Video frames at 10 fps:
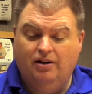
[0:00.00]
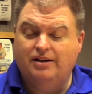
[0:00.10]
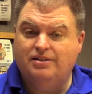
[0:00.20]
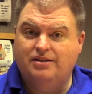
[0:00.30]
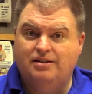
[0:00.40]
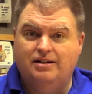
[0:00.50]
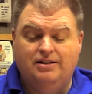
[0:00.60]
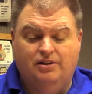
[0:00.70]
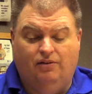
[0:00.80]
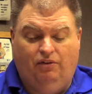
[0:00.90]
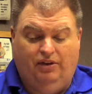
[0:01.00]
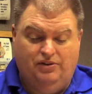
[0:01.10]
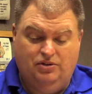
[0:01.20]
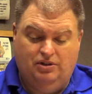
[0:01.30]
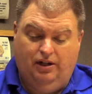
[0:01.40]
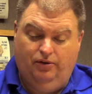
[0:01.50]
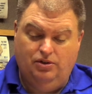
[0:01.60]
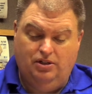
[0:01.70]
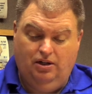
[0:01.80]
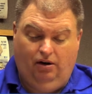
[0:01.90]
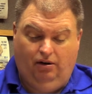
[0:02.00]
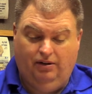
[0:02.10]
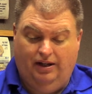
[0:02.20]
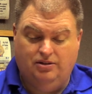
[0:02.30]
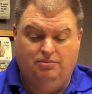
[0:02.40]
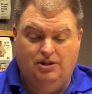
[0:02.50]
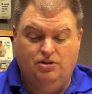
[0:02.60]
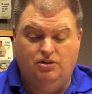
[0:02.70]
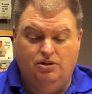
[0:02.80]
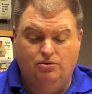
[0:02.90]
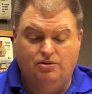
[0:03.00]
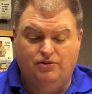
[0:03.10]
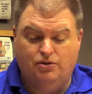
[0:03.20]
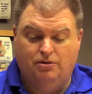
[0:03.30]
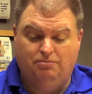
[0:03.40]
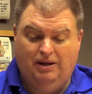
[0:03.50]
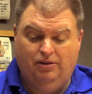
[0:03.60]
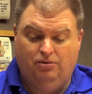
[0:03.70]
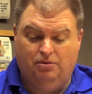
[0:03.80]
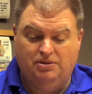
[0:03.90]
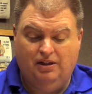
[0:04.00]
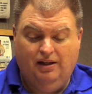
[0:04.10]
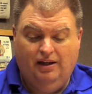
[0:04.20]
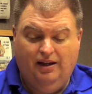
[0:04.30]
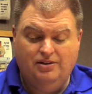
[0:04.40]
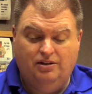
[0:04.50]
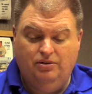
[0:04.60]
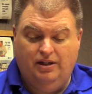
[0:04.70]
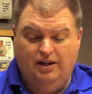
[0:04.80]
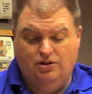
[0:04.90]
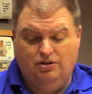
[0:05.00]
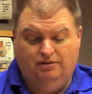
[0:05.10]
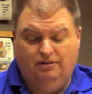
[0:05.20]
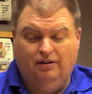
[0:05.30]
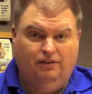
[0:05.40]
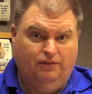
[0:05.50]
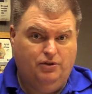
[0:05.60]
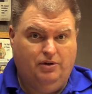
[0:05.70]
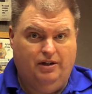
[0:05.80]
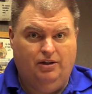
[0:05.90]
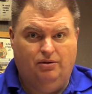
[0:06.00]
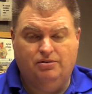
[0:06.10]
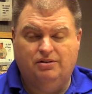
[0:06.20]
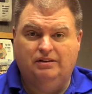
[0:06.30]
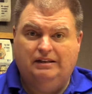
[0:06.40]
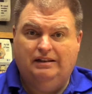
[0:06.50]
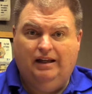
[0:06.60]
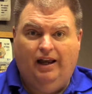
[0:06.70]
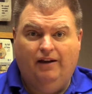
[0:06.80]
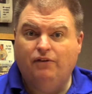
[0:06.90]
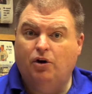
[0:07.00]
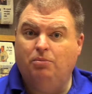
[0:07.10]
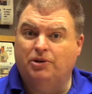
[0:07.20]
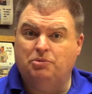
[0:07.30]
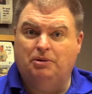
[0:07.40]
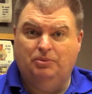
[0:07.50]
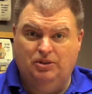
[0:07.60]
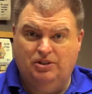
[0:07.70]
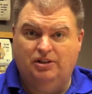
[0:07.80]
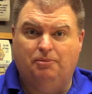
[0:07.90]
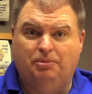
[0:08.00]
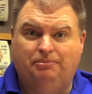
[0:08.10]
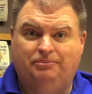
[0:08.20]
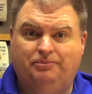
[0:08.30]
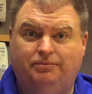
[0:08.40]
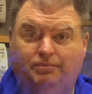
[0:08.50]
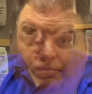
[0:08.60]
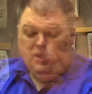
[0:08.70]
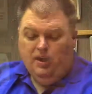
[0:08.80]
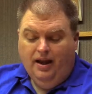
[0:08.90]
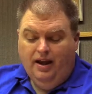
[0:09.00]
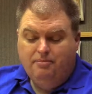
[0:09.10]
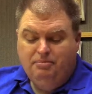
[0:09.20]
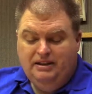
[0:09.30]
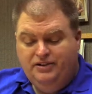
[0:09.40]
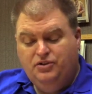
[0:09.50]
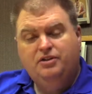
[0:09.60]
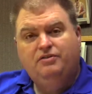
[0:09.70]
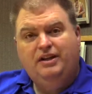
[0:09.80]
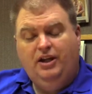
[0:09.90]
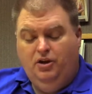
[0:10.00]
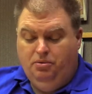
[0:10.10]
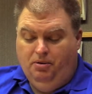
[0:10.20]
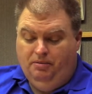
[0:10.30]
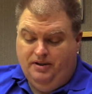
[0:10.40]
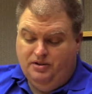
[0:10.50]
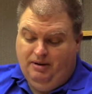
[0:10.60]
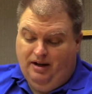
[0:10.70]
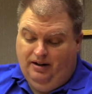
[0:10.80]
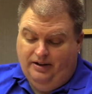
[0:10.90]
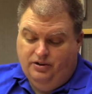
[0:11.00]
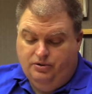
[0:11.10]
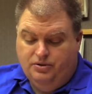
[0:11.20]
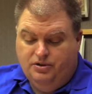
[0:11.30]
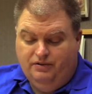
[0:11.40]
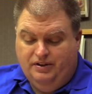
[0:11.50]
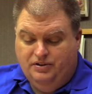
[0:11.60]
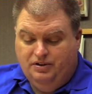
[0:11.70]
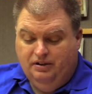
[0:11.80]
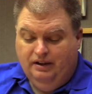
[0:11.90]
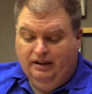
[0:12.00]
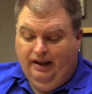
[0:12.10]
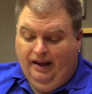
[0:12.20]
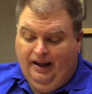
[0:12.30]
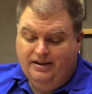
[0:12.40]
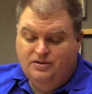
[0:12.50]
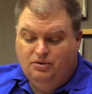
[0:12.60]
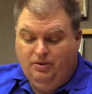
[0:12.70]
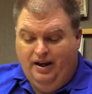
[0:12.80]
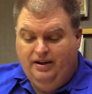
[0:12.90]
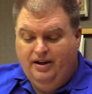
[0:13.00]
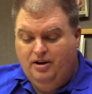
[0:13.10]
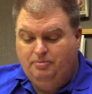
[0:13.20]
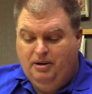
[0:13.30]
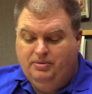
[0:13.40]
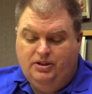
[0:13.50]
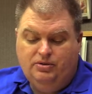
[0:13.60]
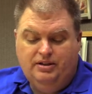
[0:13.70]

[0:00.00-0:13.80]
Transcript: costs the city several thousand dollars a year, not to mention the use of certain bathrooms as a location for drug use and for homeless people to sleep. A blizzard of inquiries about electrical service has Grant County Public